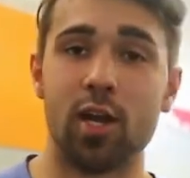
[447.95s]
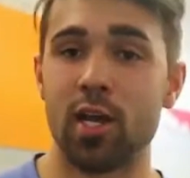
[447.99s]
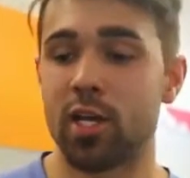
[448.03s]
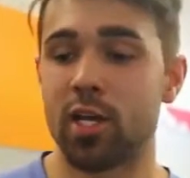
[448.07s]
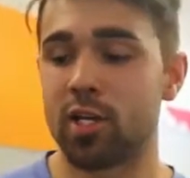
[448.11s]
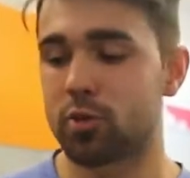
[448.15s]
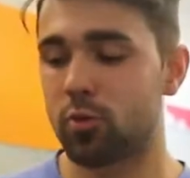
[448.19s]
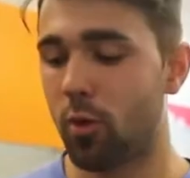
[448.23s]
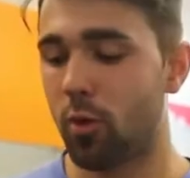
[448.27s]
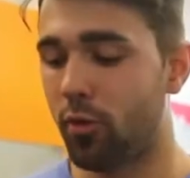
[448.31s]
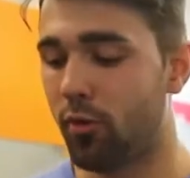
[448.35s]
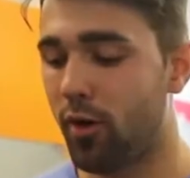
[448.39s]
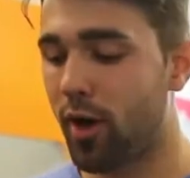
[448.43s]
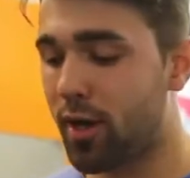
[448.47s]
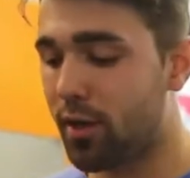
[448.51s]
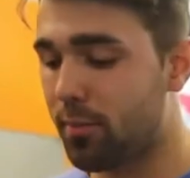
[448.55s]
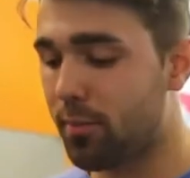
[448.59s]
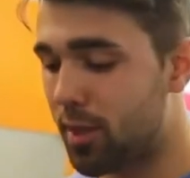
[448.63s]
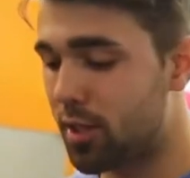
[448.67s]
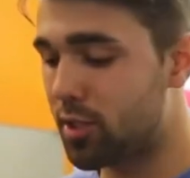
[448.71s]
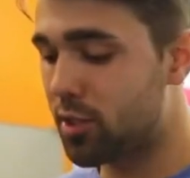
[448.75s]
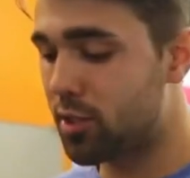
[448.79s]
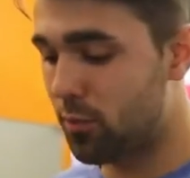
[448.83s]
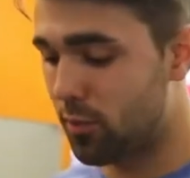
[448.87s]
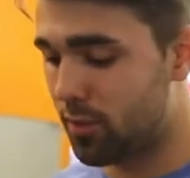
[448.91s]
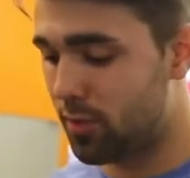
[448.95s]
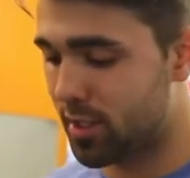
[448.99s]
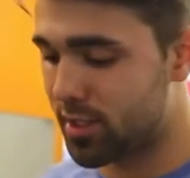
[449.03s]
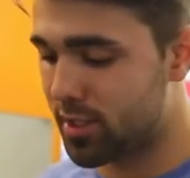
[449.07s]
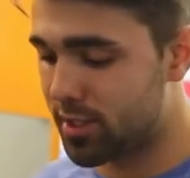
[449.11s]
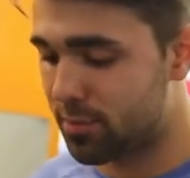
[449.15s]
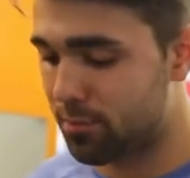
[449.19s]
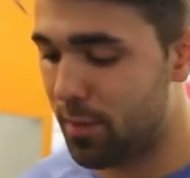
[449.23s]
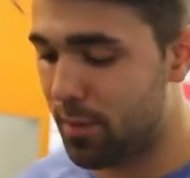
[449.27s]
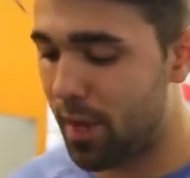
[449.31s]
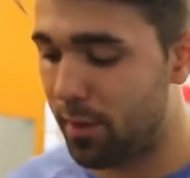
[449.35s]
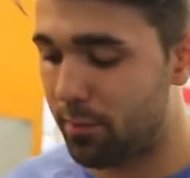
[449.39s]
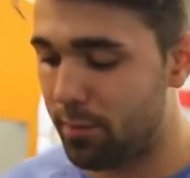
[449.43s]
So I recommend doing
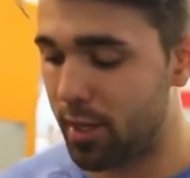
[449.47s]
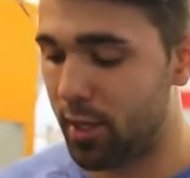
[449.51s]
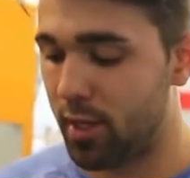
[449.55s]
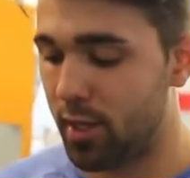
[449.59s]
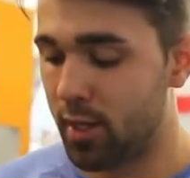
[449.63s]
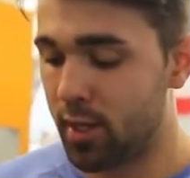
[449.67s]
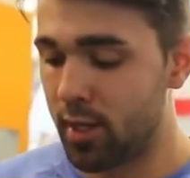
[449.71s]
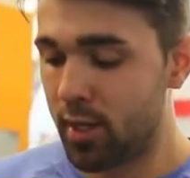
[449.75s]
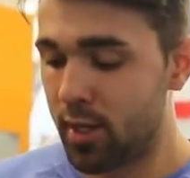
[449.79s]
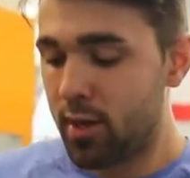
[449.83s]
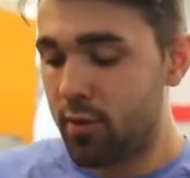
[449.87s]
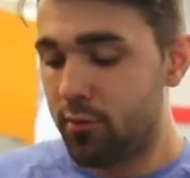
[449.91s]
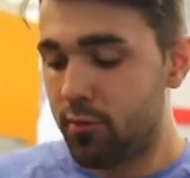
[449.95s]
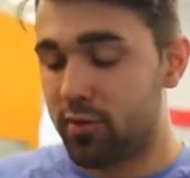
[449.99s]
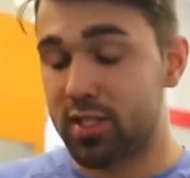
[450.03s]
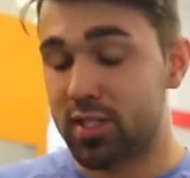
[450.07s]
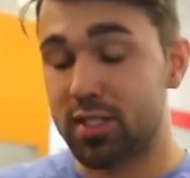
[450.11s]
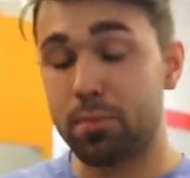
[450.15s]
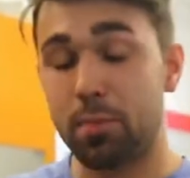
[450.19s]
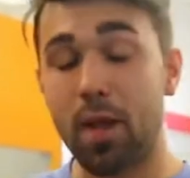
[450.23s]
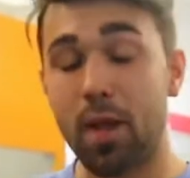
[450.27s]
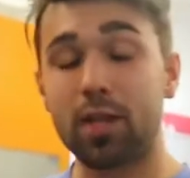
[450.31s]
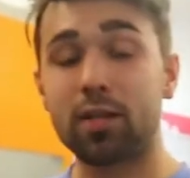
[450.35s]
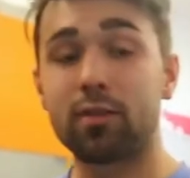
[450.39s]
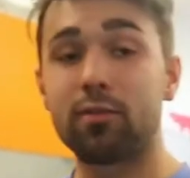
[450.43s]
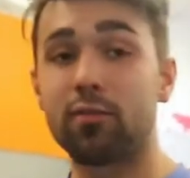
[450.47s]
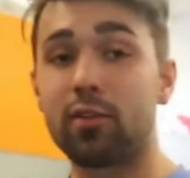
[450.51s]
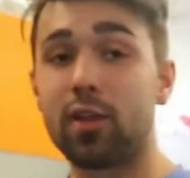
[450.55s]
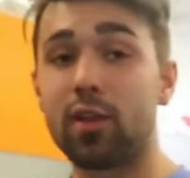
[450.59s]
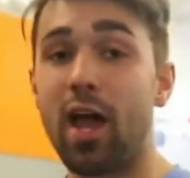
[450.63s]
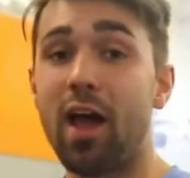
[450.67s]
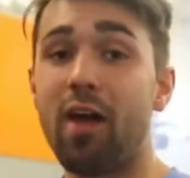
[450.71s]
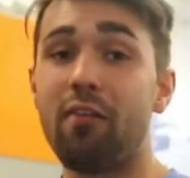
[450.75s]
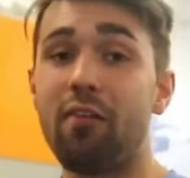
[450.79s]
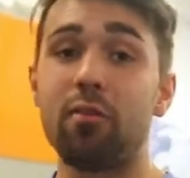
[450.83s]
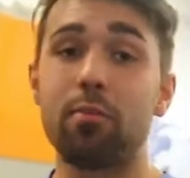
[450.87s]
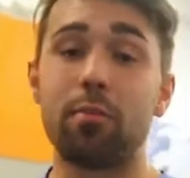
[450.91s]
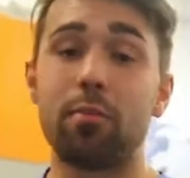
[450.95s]
this maybe respectively
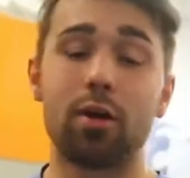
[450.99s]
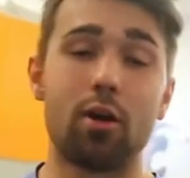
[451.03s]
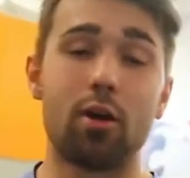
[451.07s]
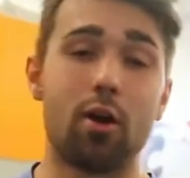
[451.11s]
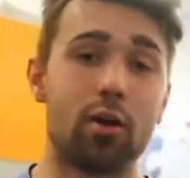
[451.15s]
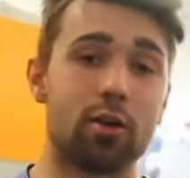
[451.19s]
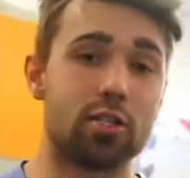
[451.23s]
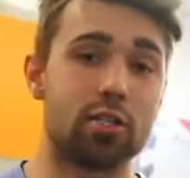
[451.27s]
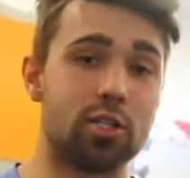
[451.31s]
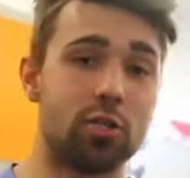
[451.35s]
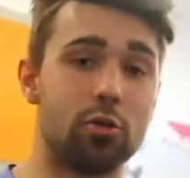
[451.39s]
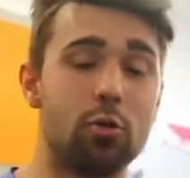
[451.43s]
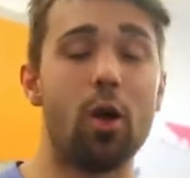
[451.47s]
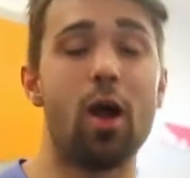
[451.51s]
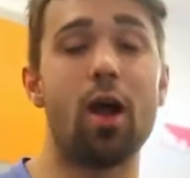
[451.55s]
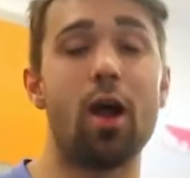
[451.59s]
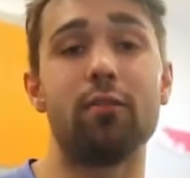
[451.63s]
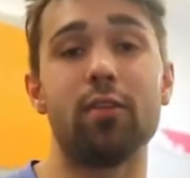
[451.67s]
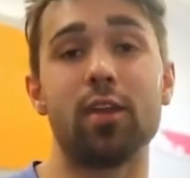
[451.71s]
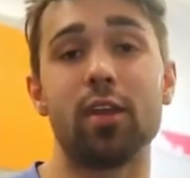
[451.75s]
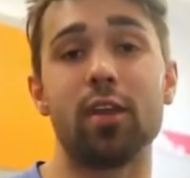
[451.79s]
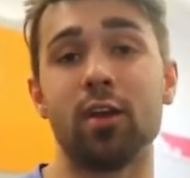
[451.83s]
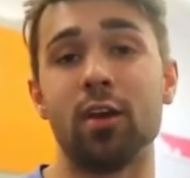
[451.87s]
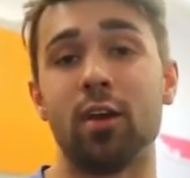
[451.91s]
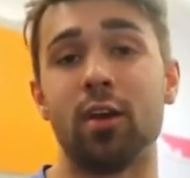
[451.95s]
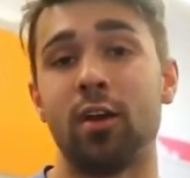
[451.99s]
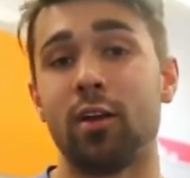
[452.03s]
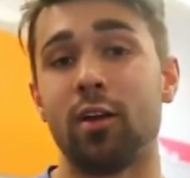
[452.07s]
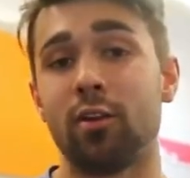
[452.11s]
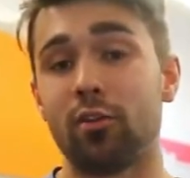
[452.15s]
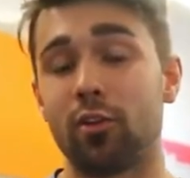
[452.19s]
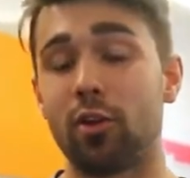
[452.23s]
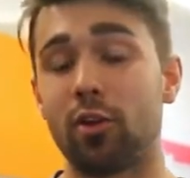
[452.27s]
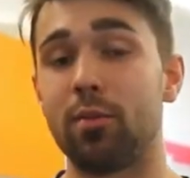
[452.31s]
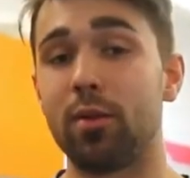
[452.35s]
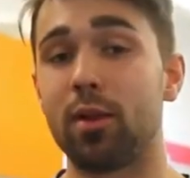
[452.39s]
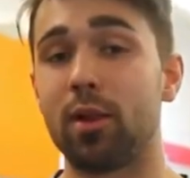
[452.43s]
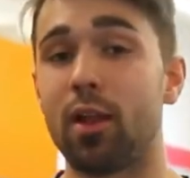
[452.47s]
heavy but not too heavy, a
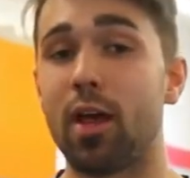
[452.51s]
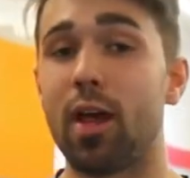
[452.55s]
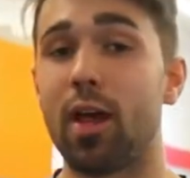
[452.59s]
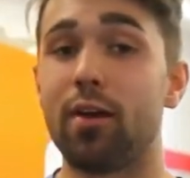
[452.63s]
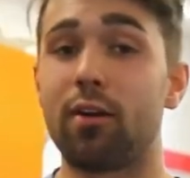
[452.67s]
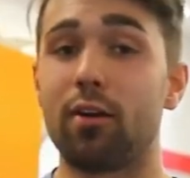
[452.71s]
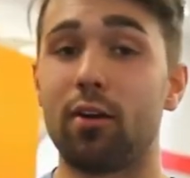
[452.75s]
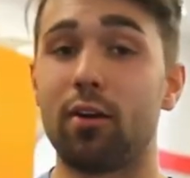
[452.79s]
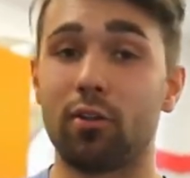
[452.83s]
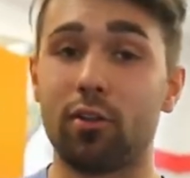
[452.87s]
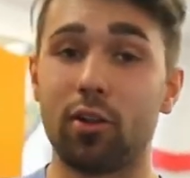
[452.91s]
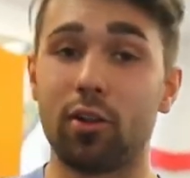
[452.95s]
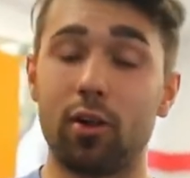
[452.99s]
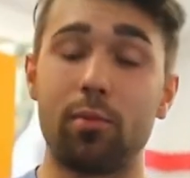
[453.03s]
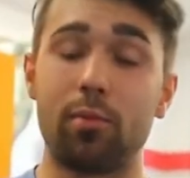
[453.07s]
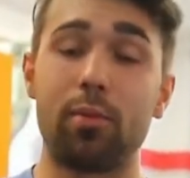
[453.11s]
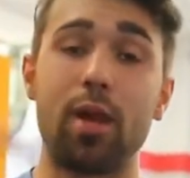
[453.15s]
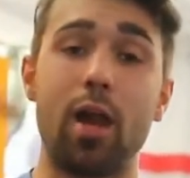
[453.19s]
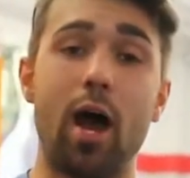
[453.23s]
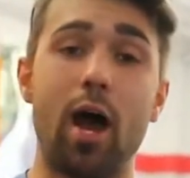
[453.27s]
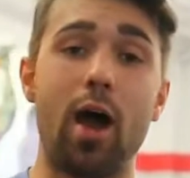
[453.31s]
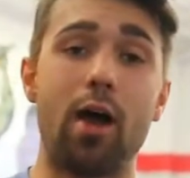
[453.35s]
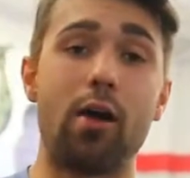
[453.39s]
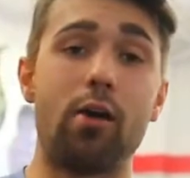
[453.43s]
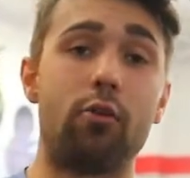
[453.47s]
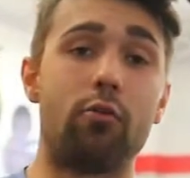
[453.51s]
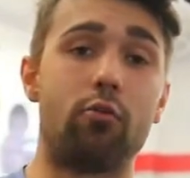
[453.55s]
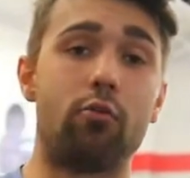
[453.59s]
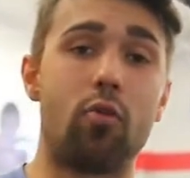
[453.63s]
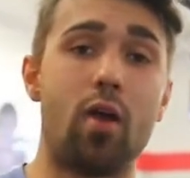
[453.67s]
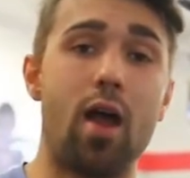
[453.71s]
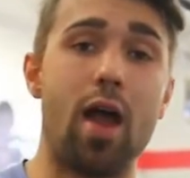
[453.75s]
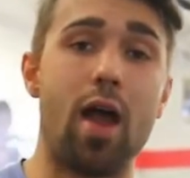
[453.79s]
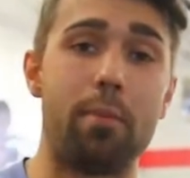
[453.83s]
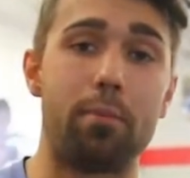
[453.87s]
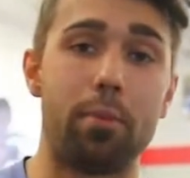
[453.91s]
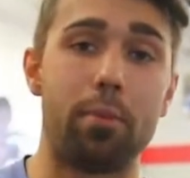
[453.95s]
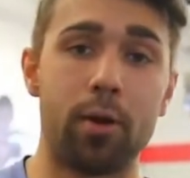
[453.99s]
little bit lighter and a little bit higher
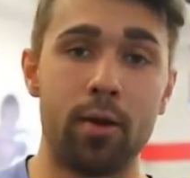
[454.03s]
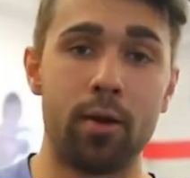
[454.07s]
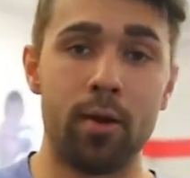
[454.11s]
rep.